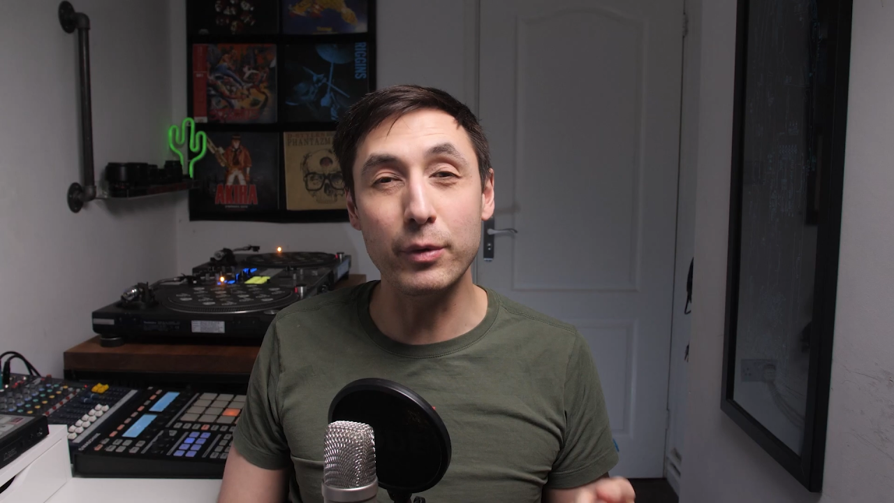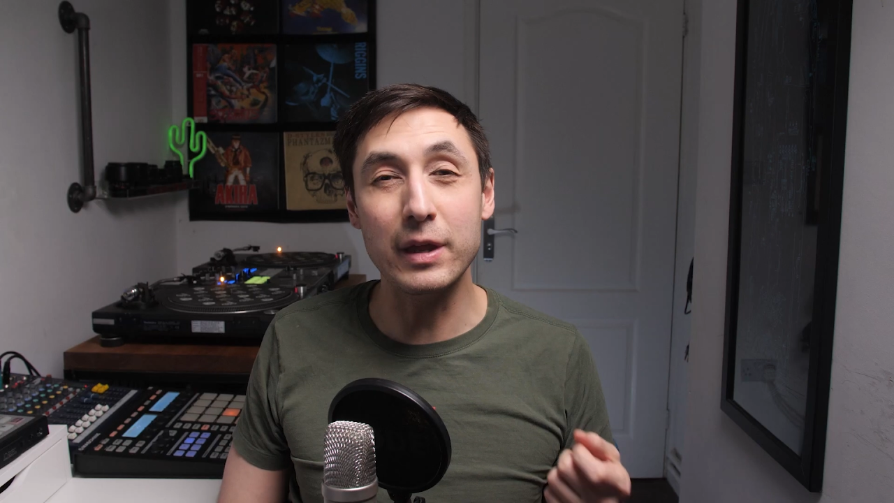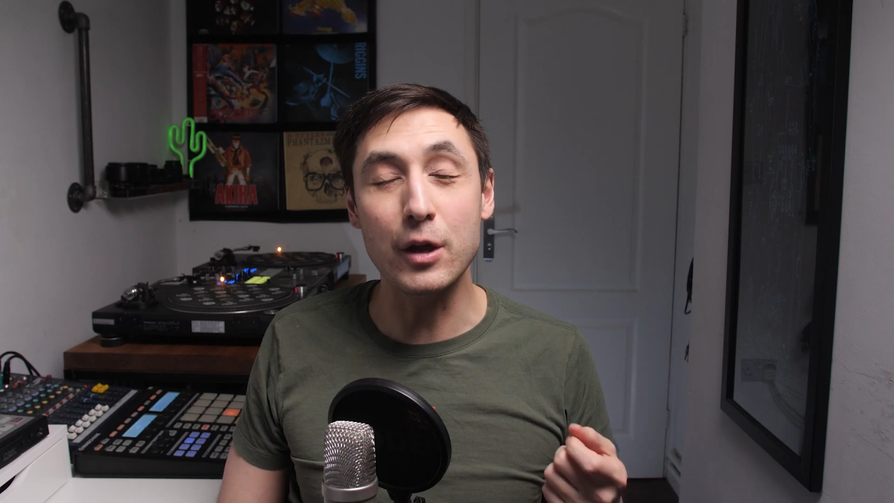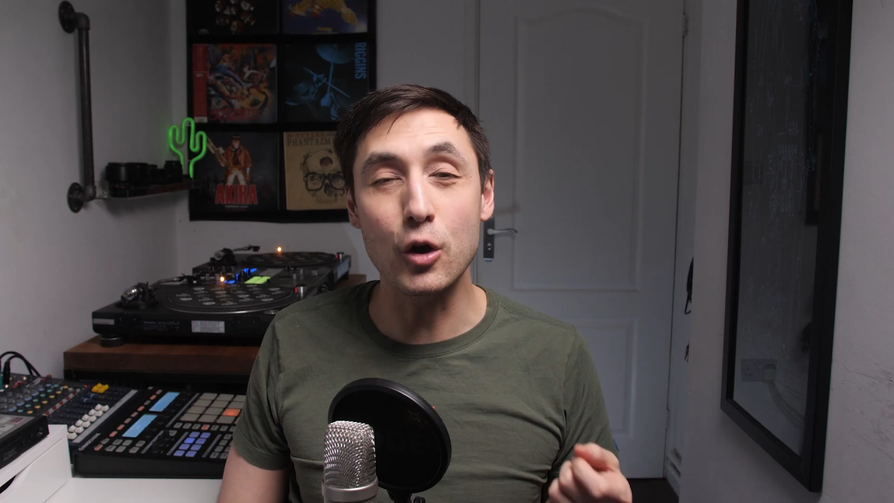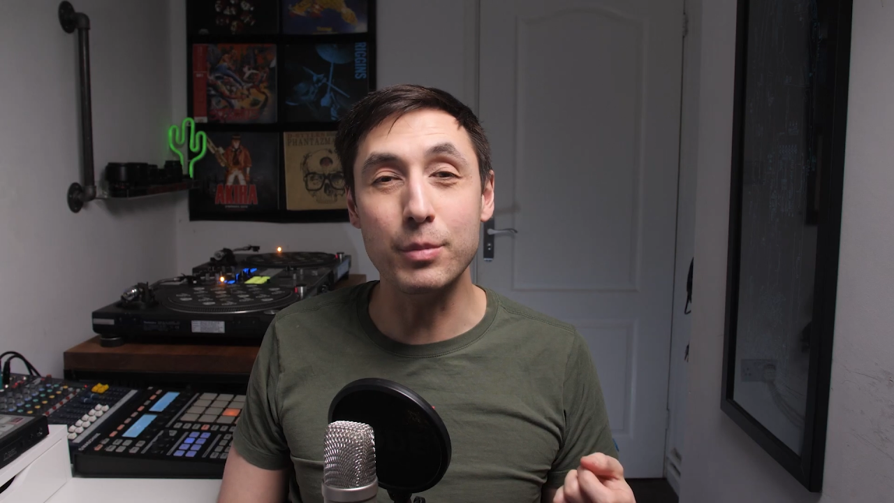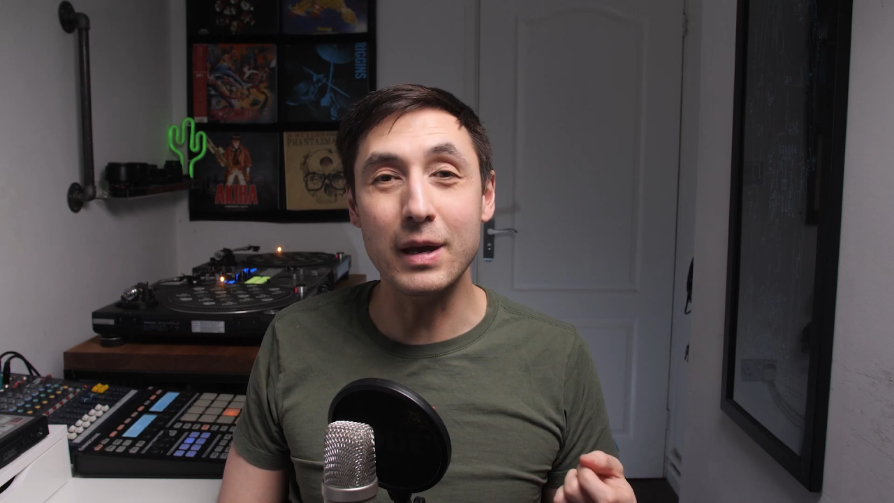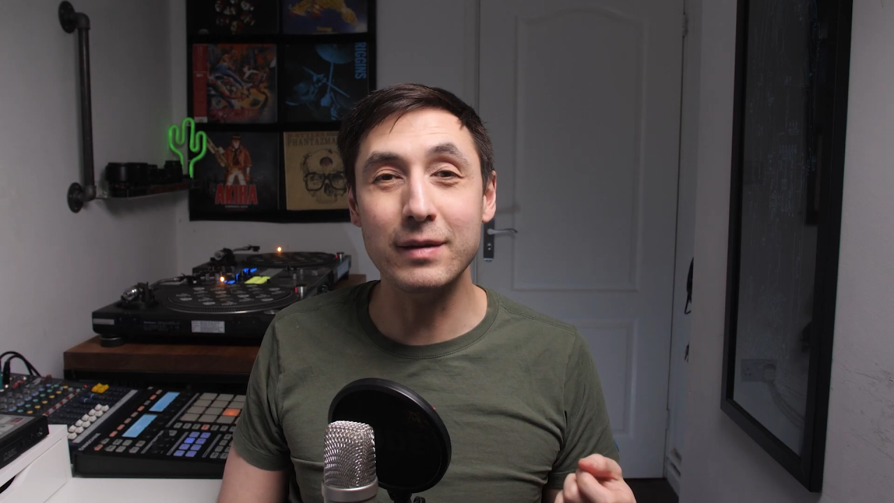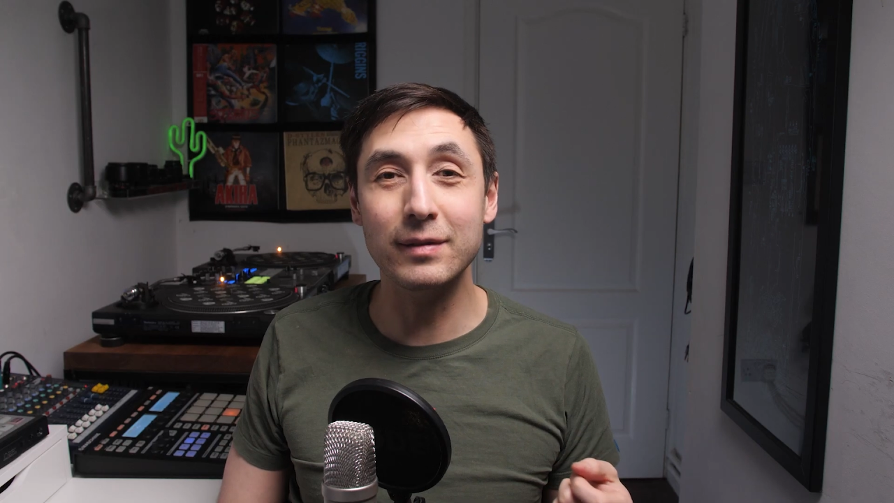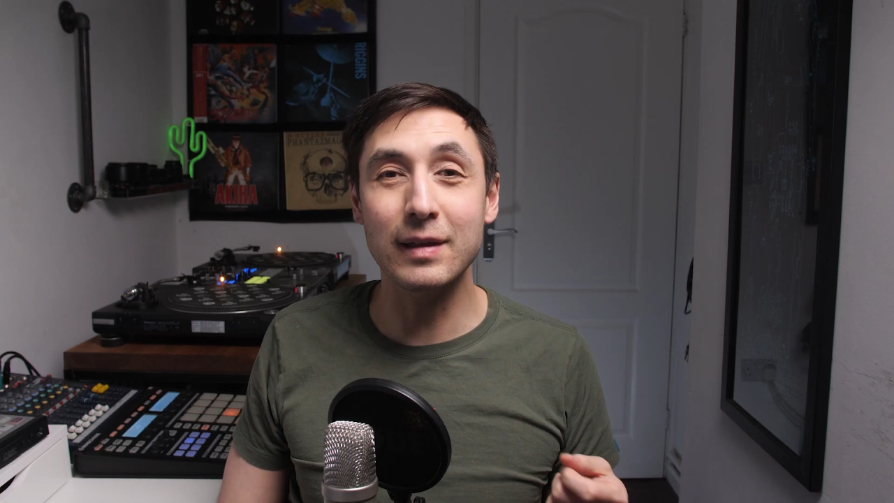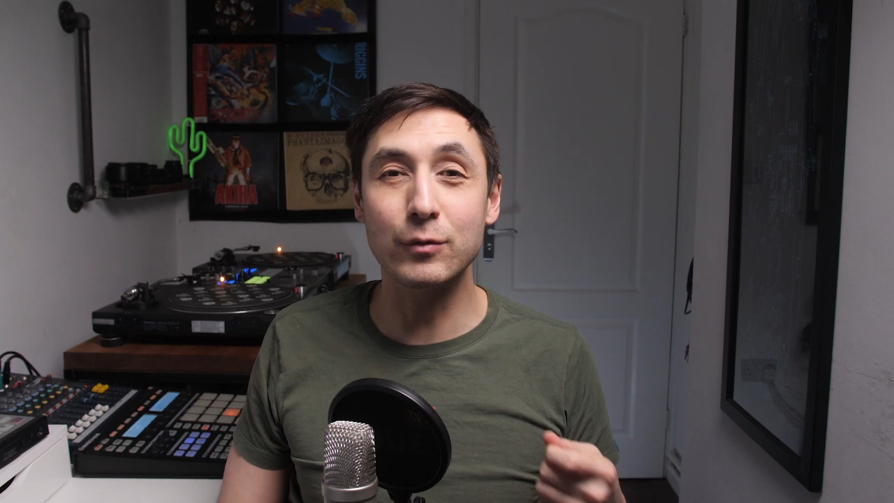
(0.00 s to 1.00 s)
within
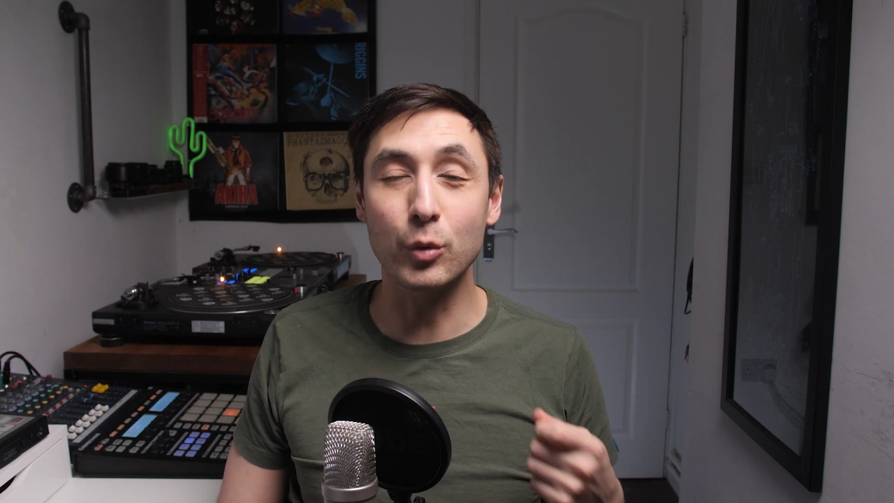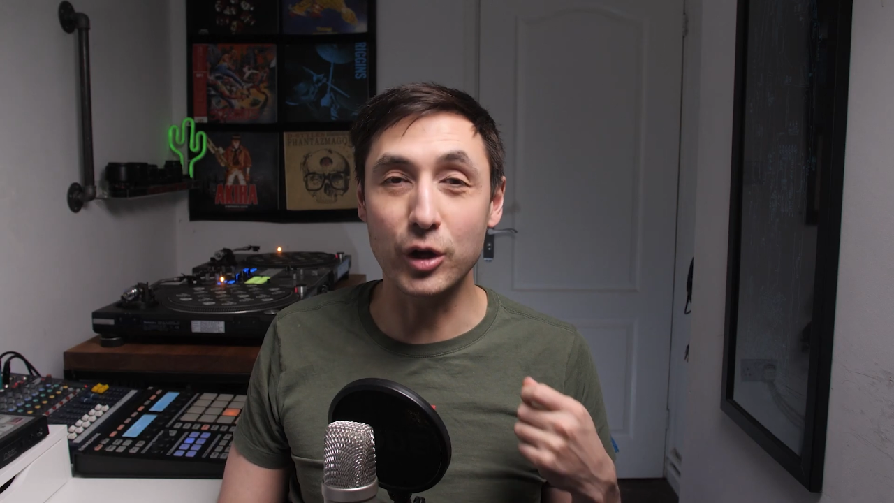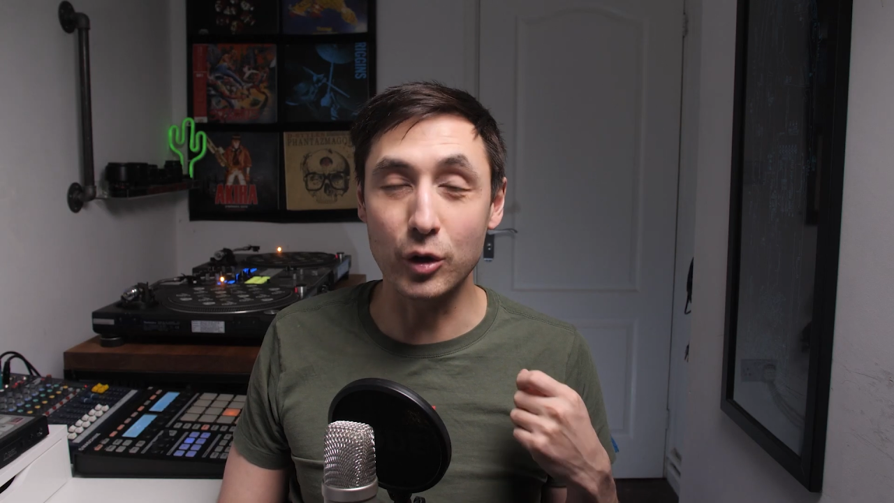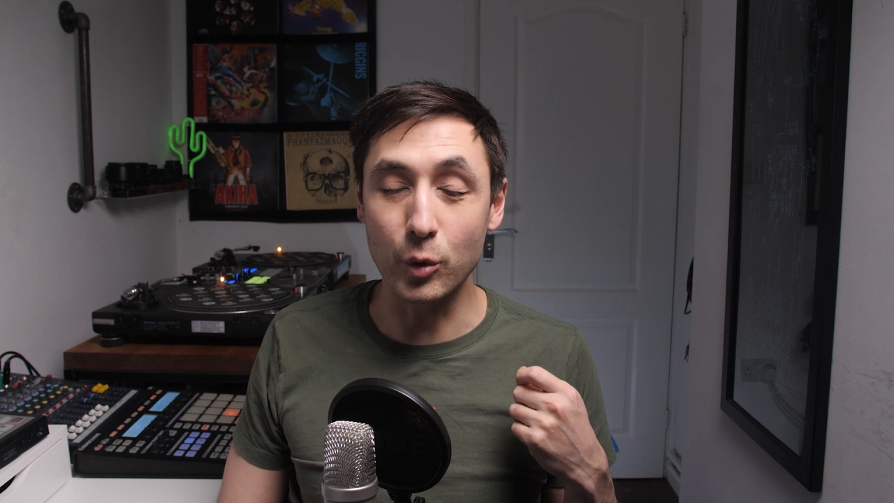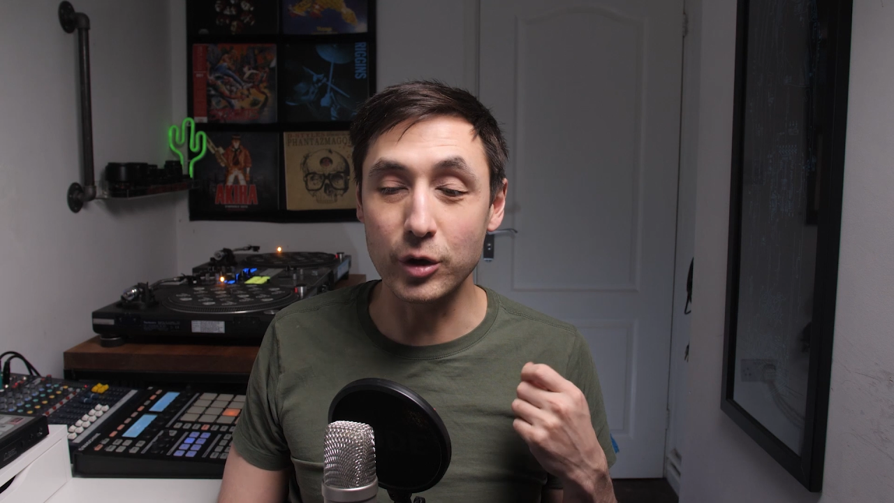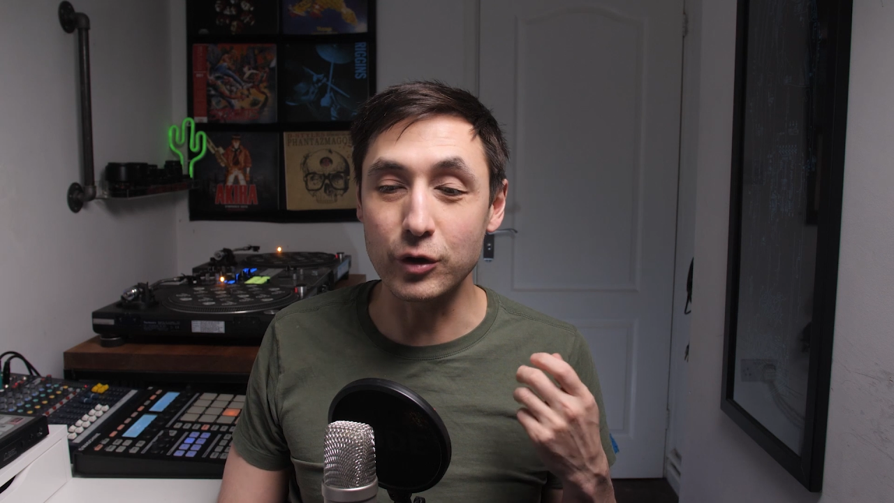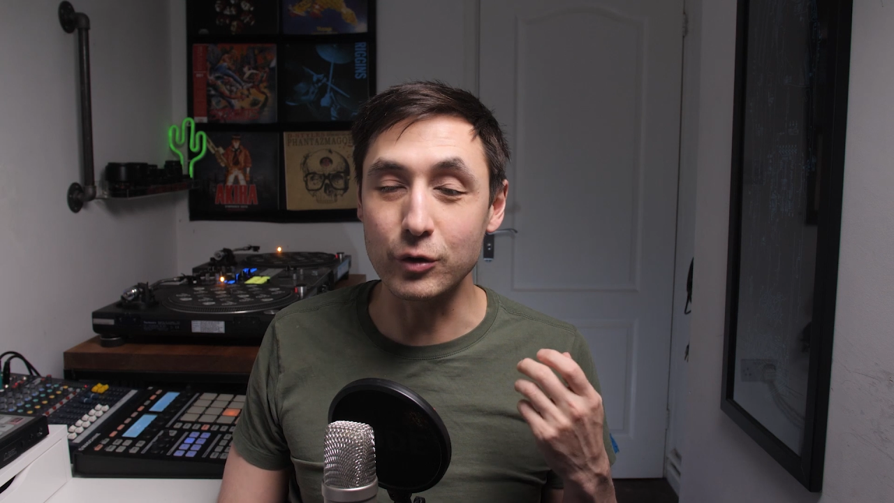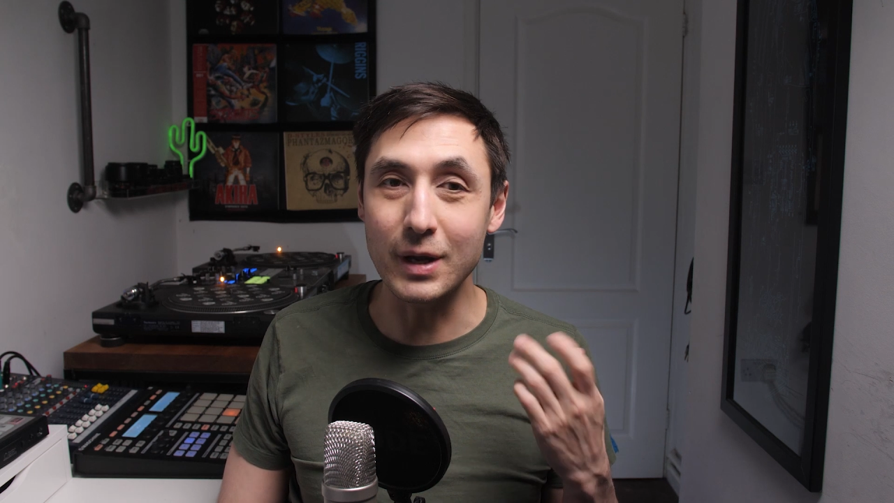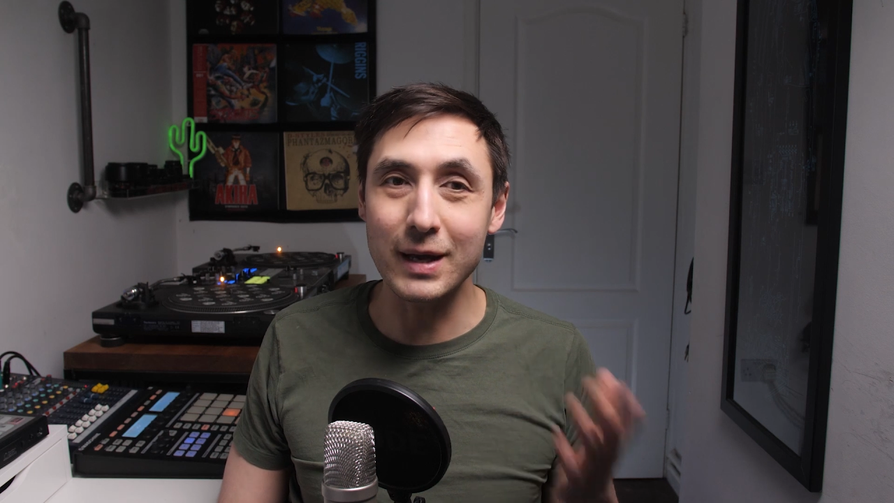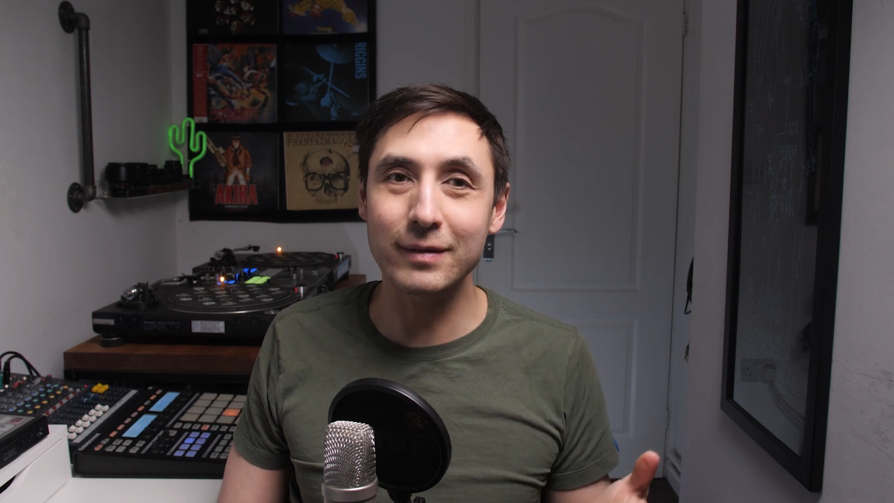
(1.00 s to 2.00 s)
OBS, that's what you're going to want to
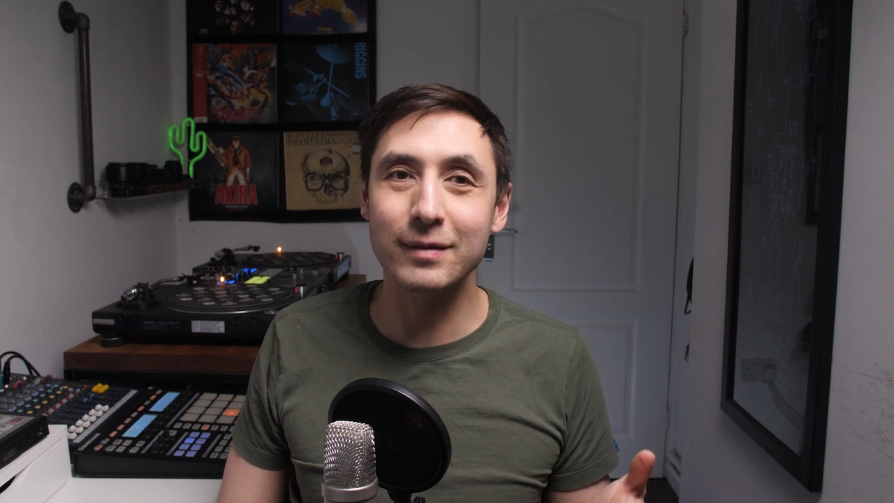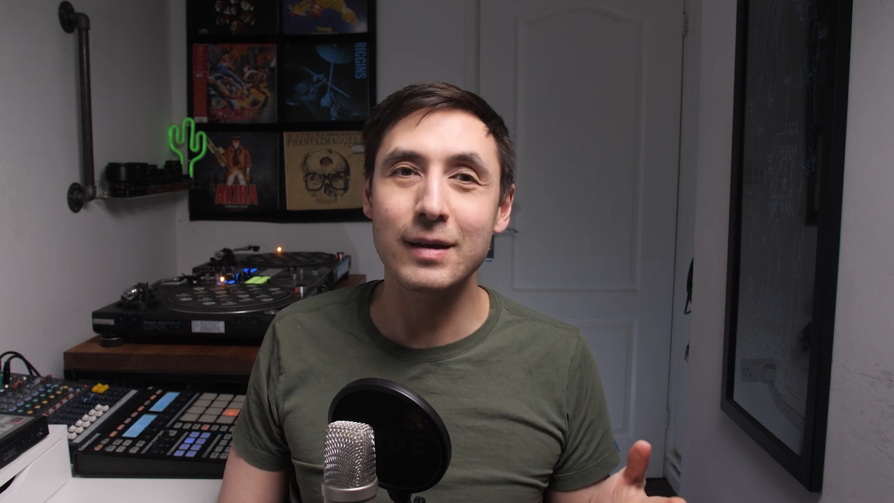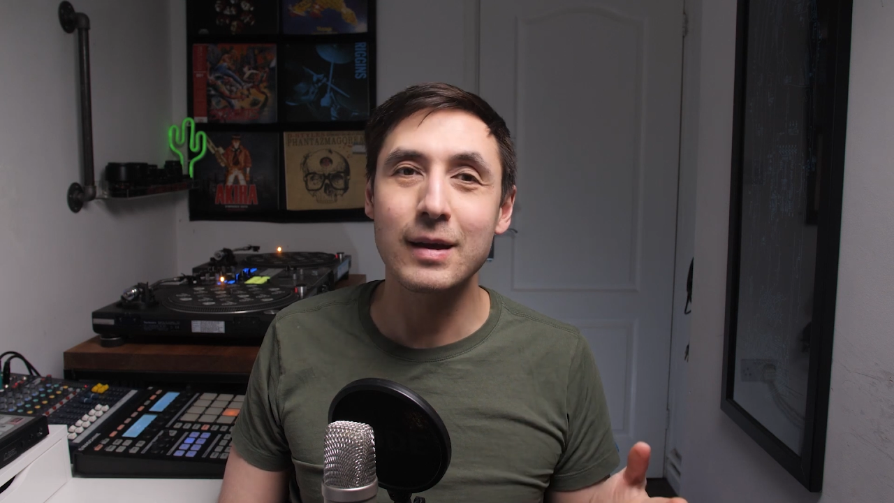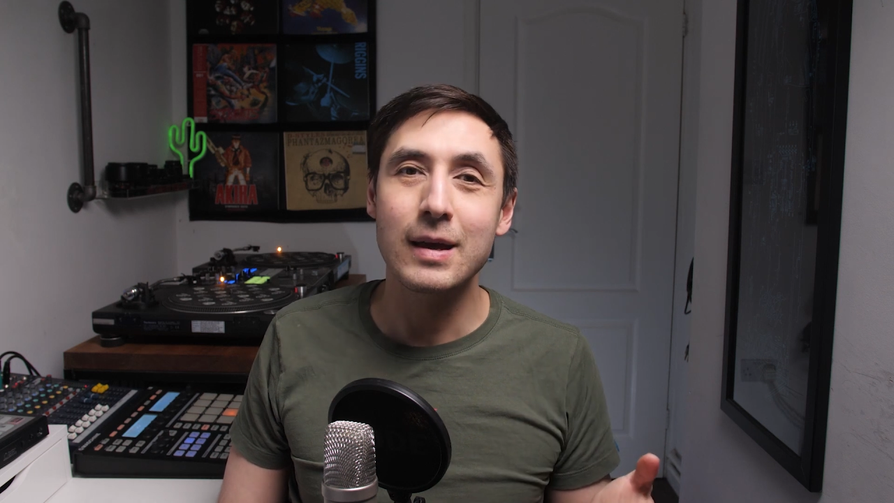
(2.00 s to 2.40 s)
do next.